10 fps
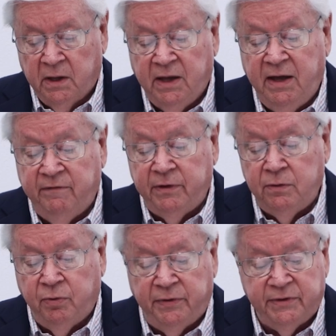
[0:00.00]

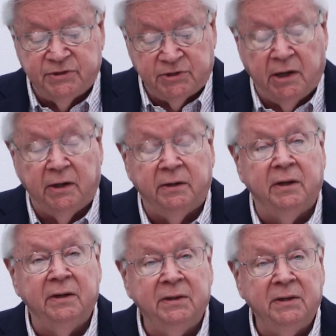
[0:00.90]
even when the
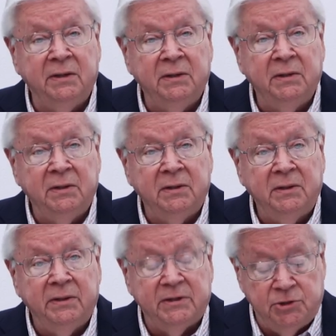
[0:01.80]
sun
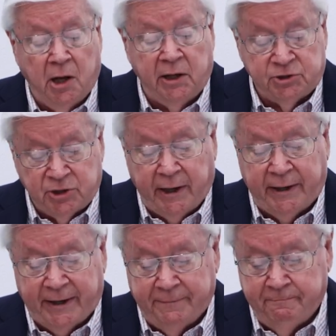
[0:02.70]
is not
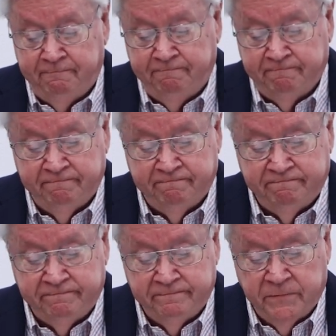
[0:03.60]
shining.
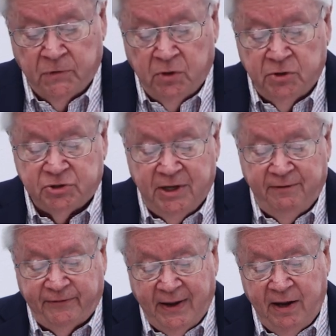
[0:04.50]
You
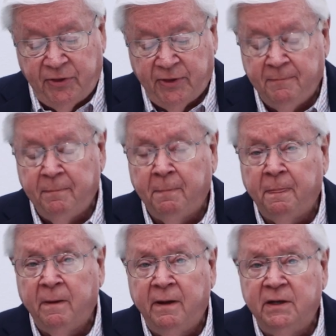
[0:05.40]
see, faith
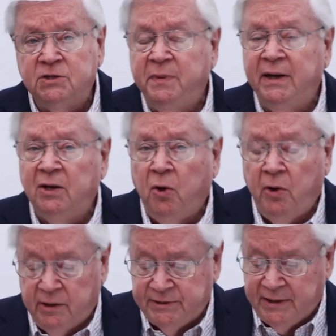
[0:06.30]
is being
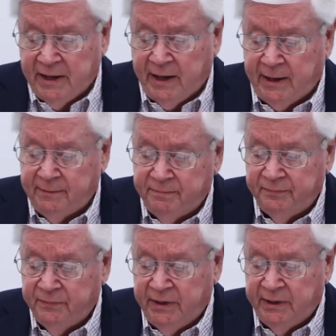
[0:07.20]
loyal to God
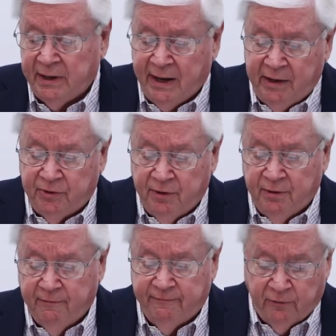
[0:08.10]
in
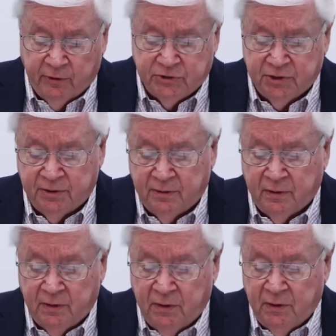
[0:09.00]
either
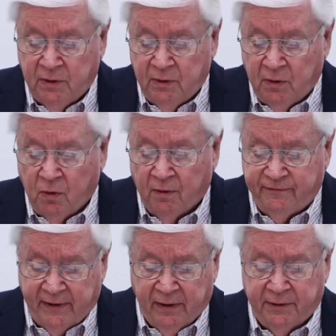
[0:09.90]
fortune or
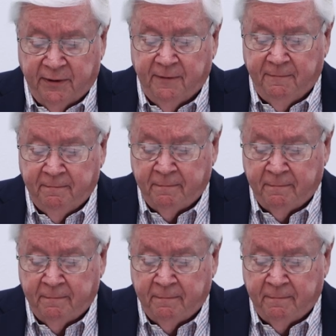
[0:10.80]
failure.